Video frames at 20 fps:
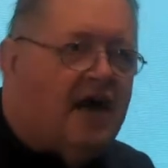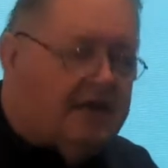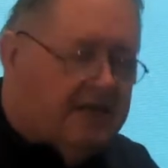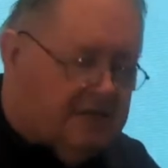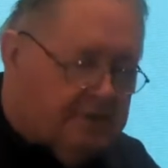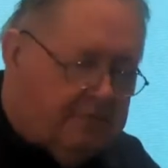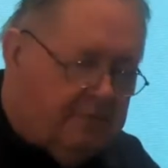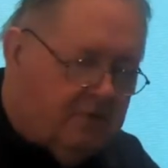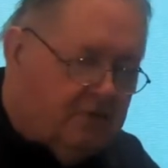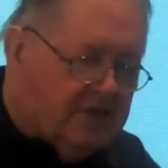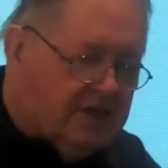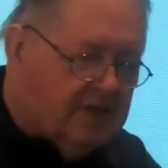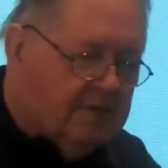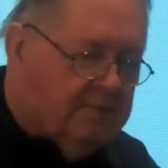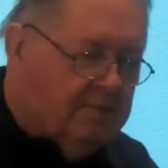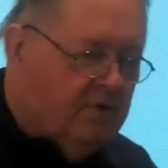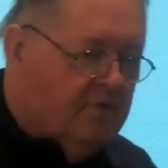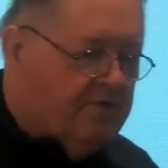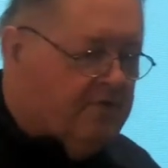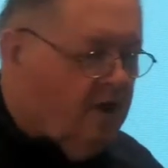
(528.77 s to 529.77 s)
and his music
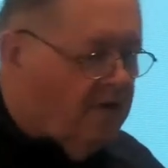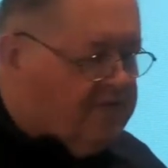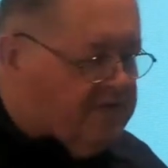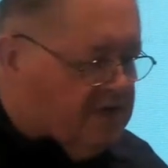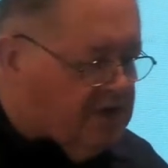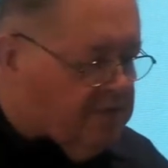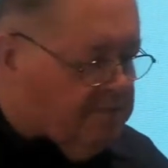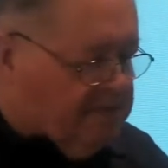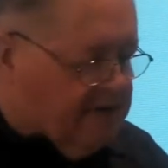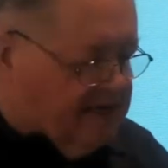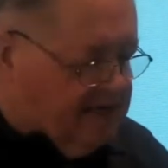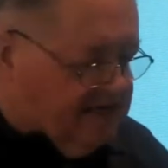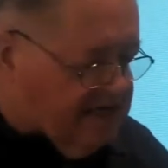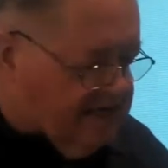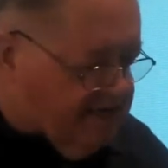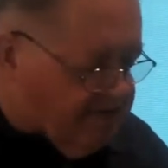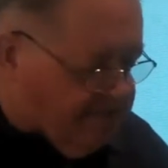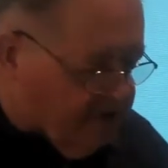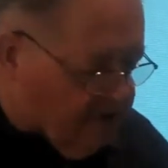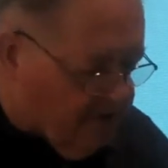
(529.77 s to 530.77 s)
had moved off in completely
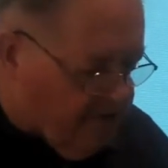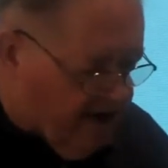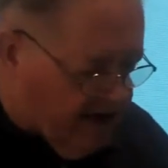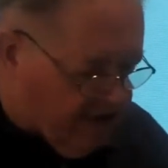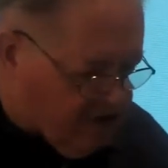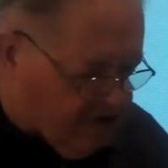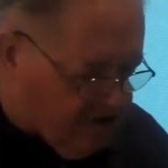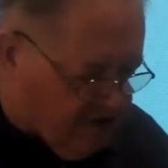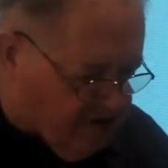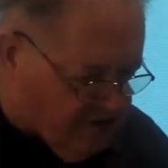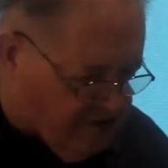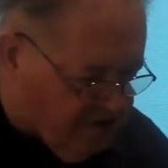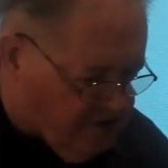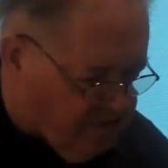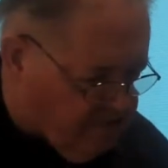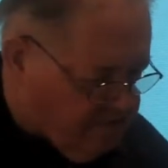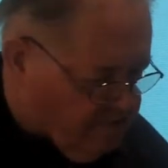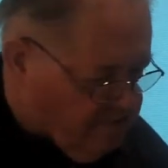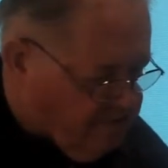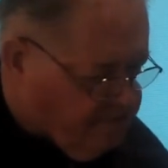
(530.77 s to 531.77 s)
different
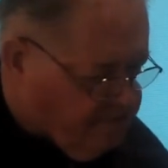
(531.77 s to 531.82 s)
directions.